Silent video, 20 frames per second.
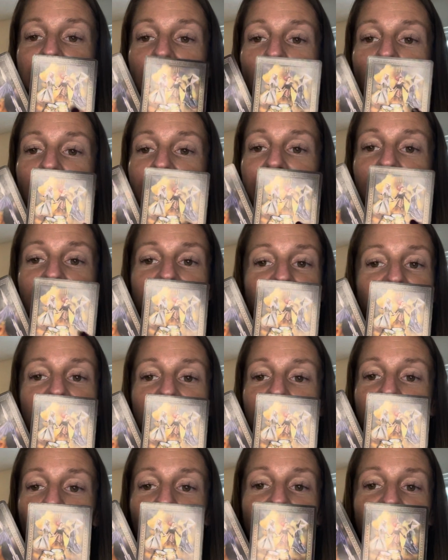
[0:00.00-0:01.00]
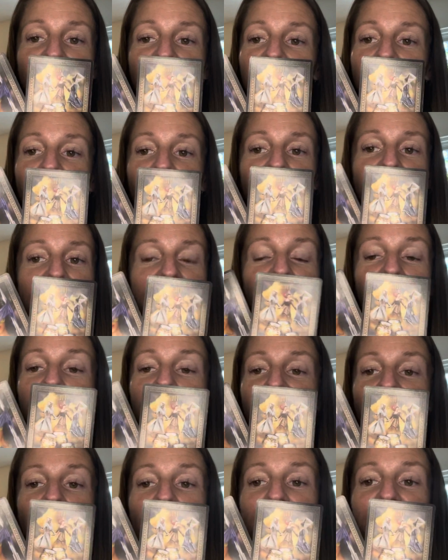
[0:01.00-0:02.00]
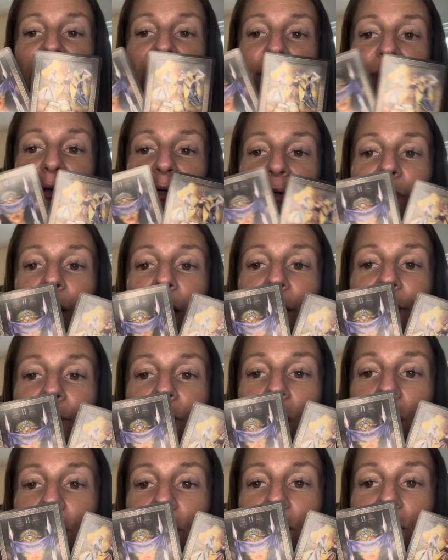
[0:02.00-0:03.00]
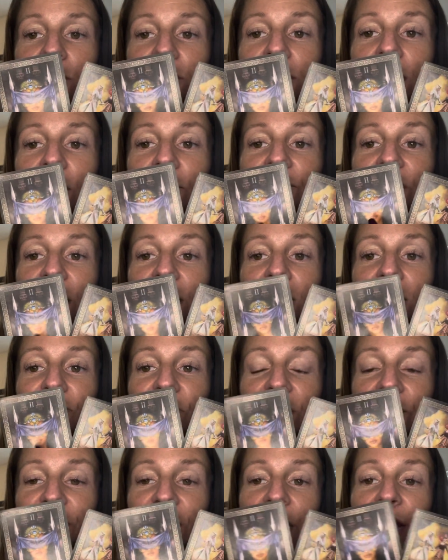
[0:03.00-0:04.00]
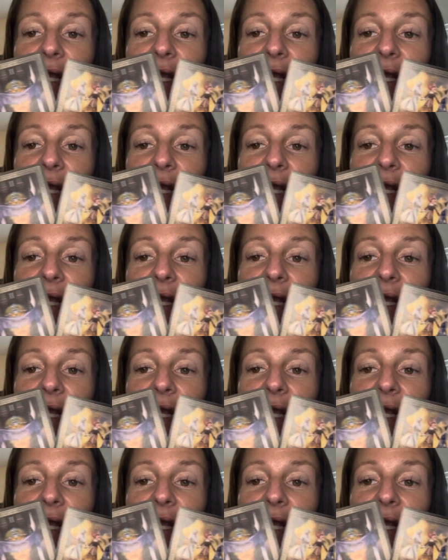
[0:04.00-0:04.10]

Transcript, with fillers: Talkative, getting with people, getting around people, unguarding yourself, getting rid of that